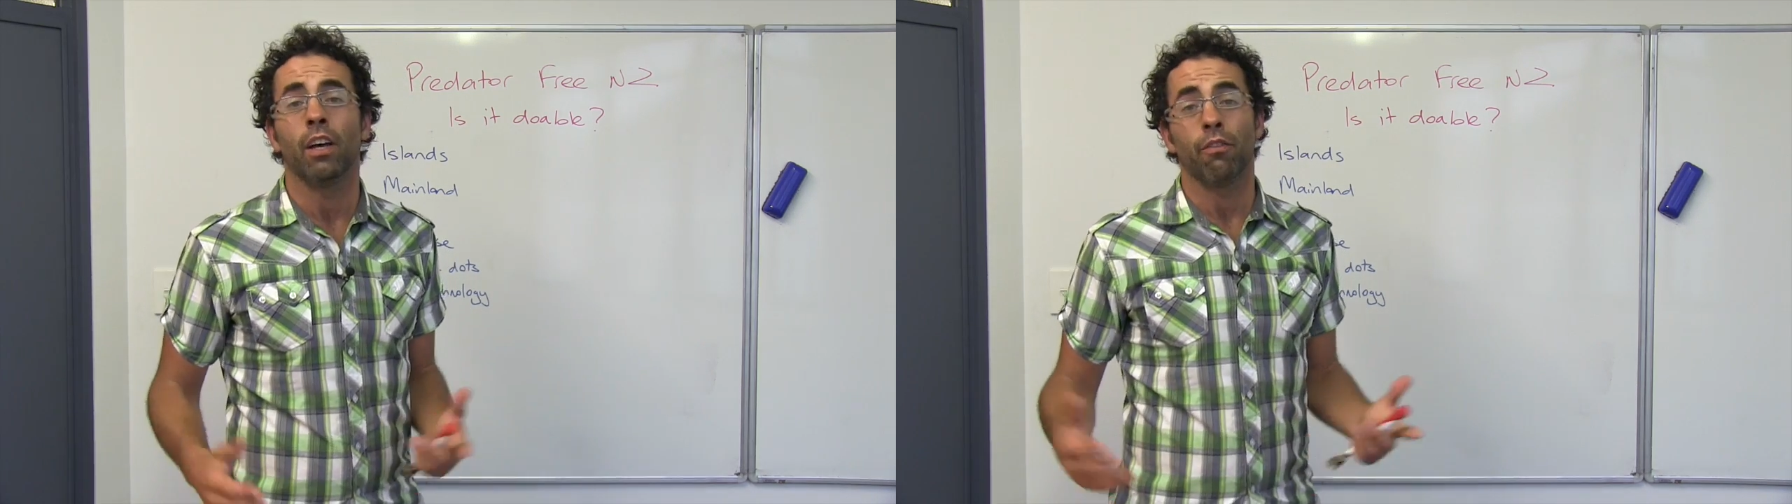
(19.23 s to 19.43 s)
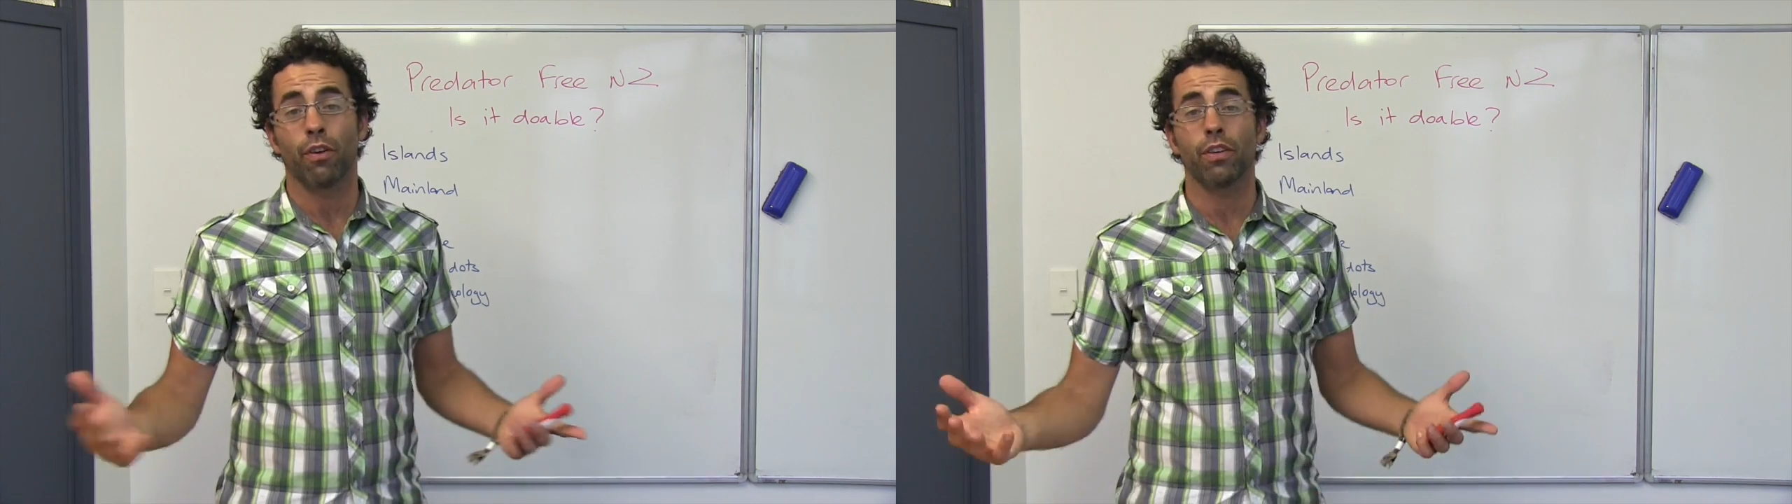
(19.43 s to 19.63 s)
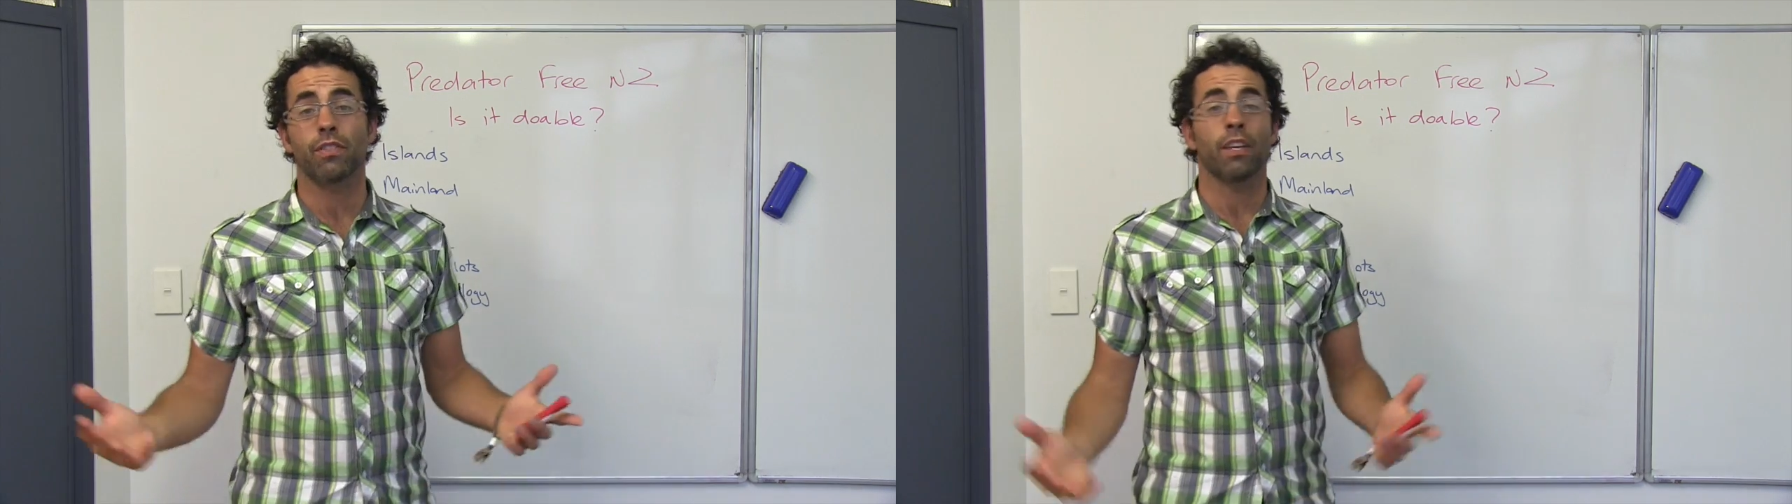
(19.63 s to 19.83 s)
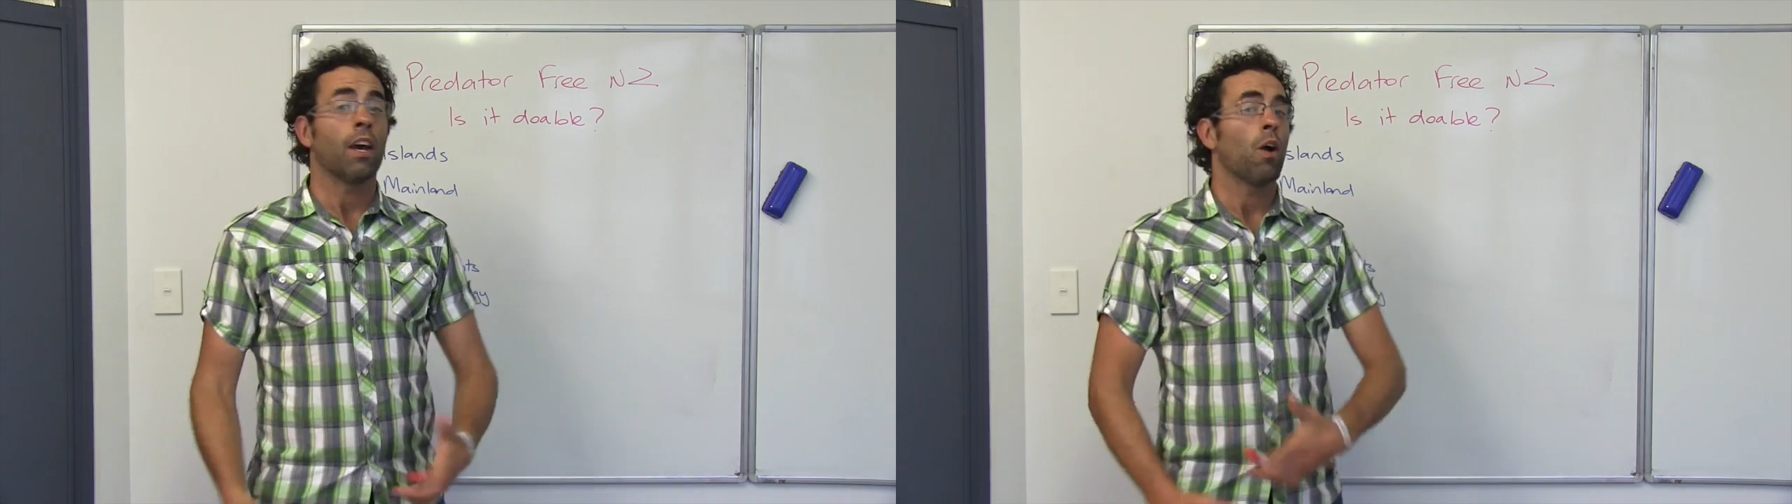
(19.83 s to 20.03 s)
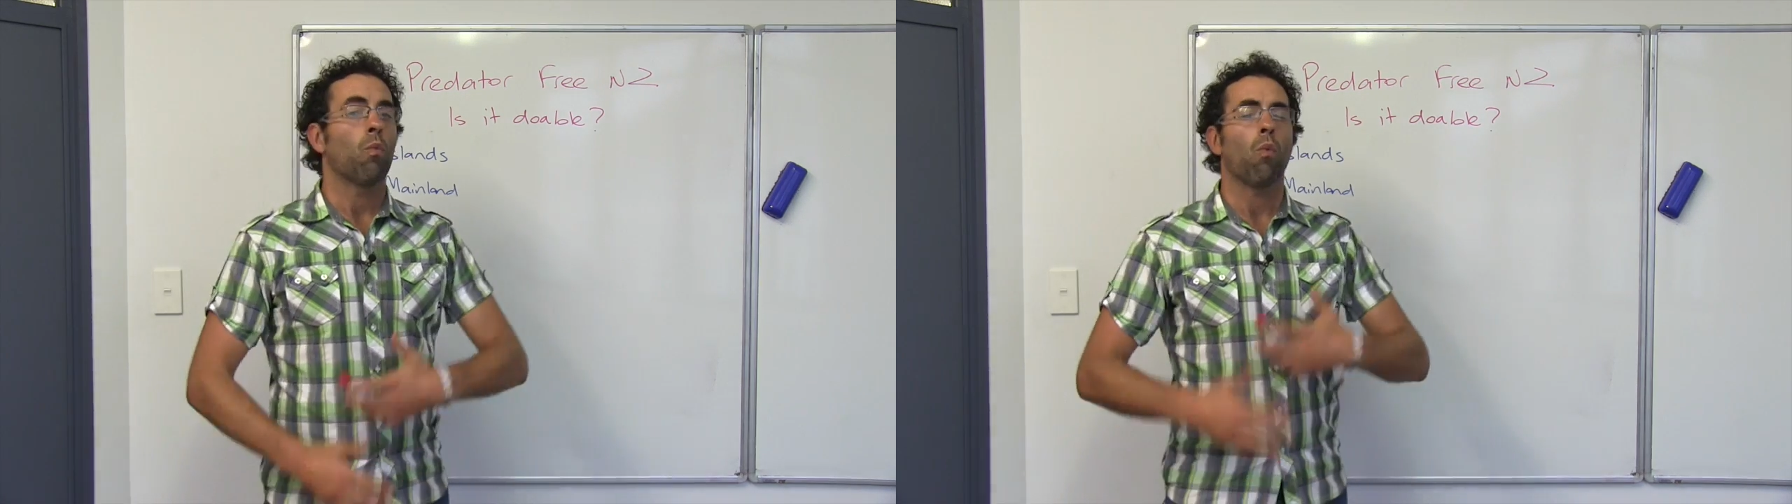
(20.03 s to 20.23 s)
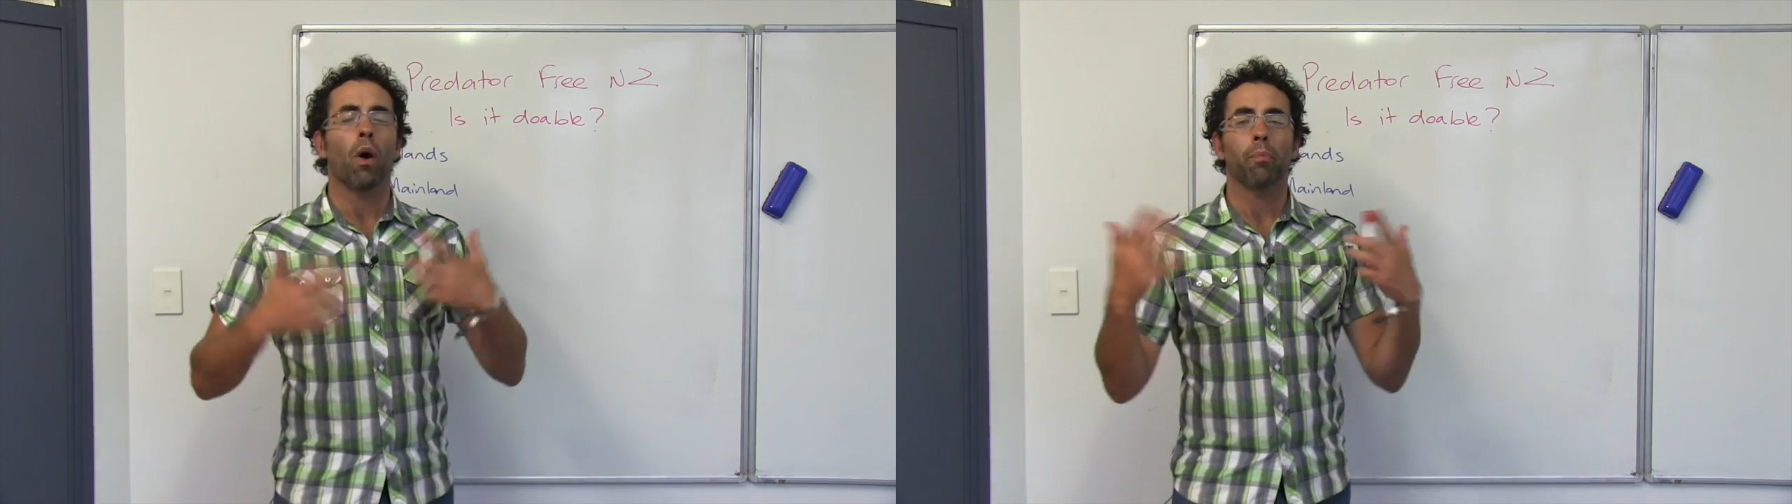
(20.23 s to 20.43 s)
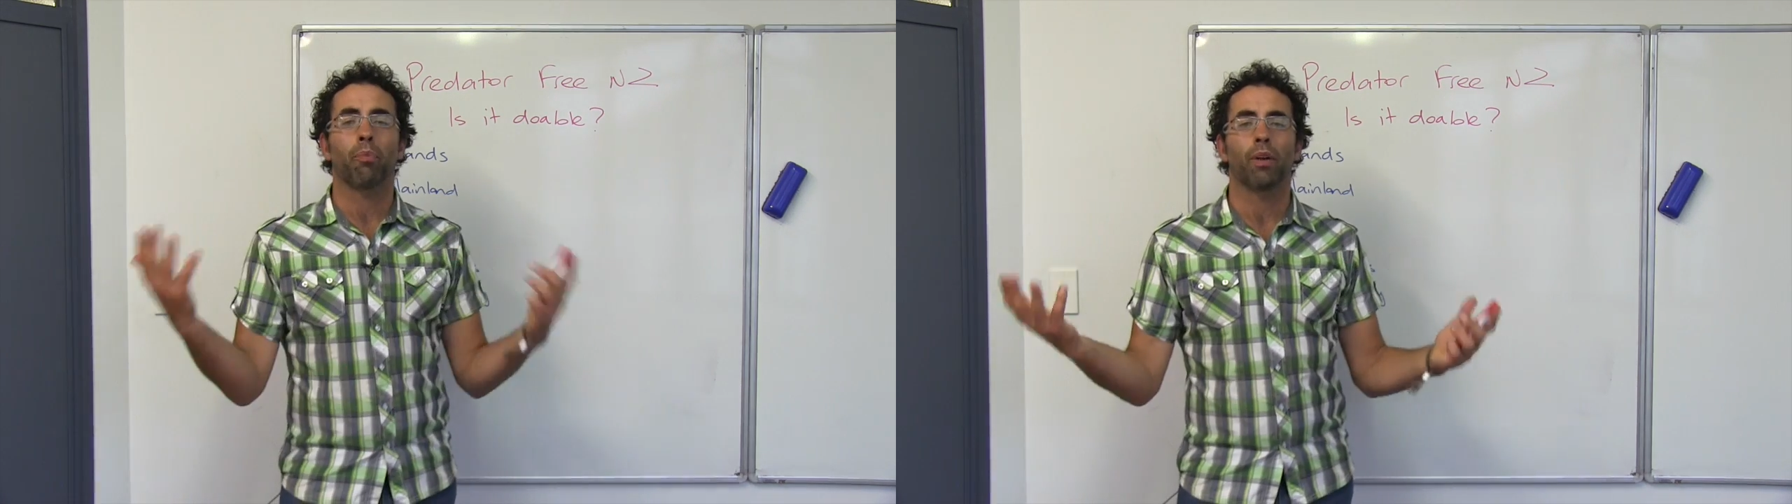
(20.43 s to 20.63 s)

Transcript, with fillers: First, what